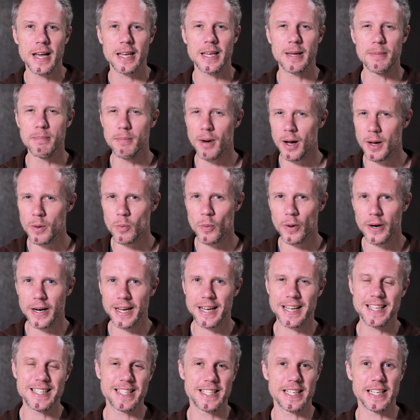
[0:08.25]
you might want
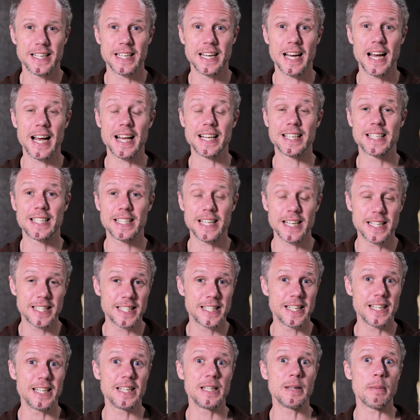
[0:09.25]
to consider
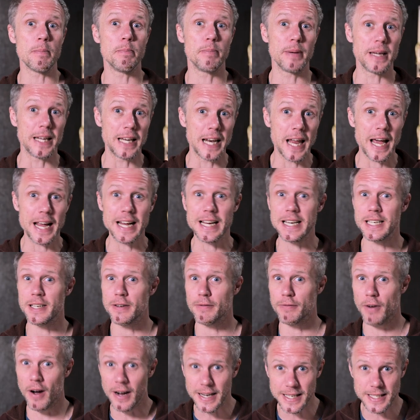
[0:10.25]
assisted belay
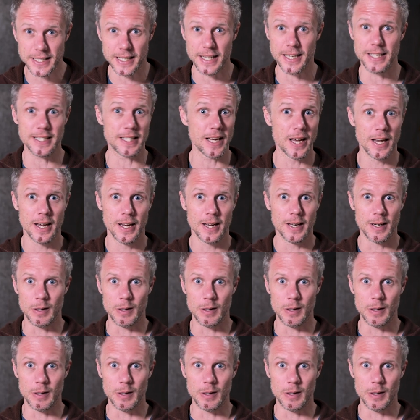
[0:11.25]
devices.